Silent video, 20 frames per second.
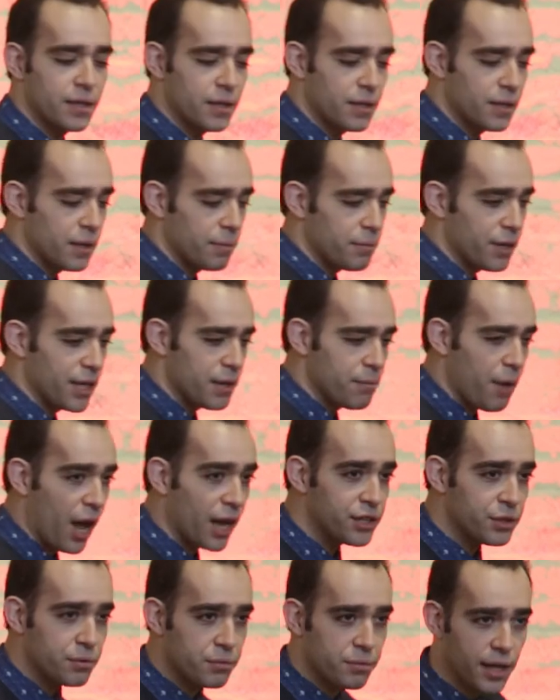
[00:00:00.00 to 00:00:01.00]
I mean,
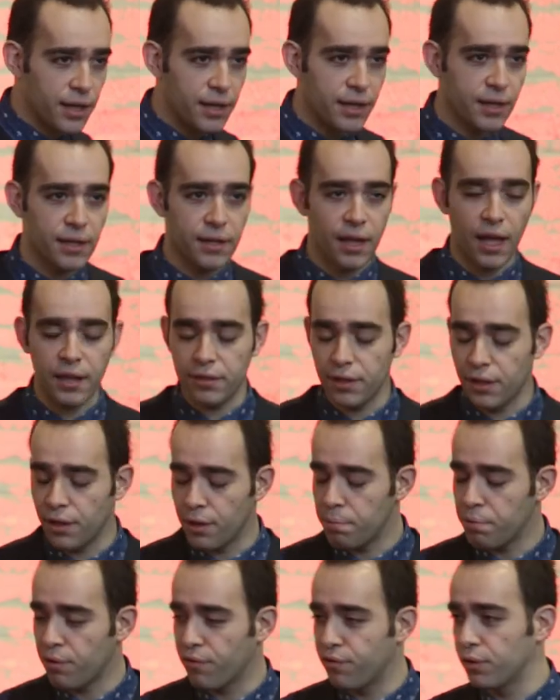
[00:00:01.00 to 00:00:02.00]
imagine waiting at the
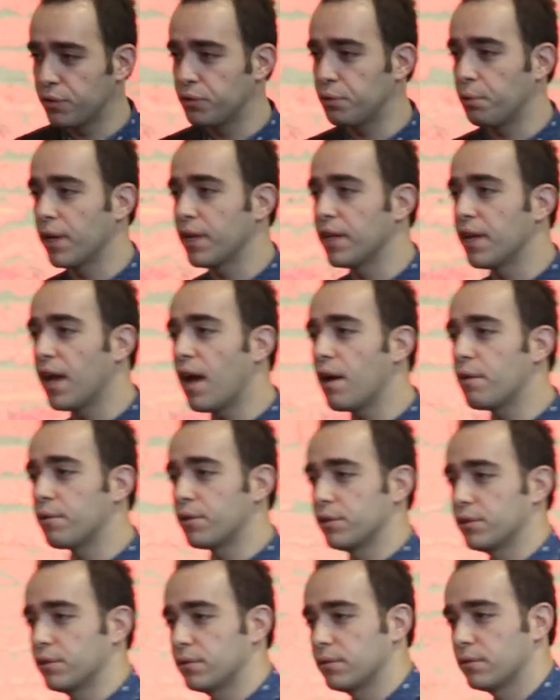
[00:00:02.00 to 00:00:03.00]
airport for 20
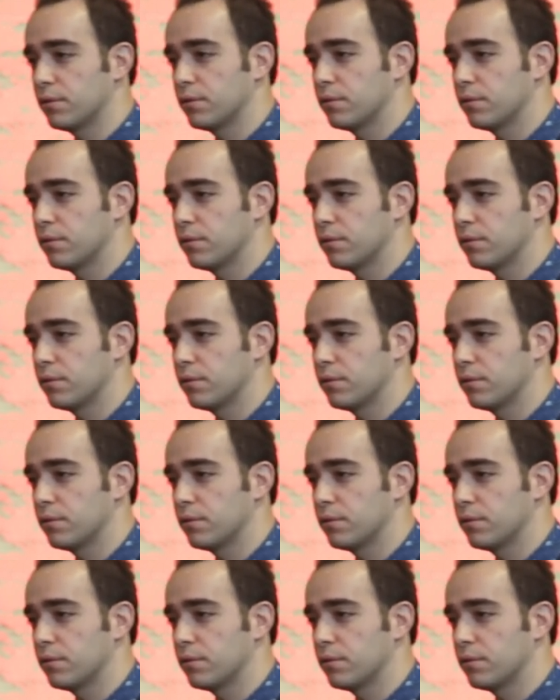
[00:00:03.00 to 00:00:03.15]
hours.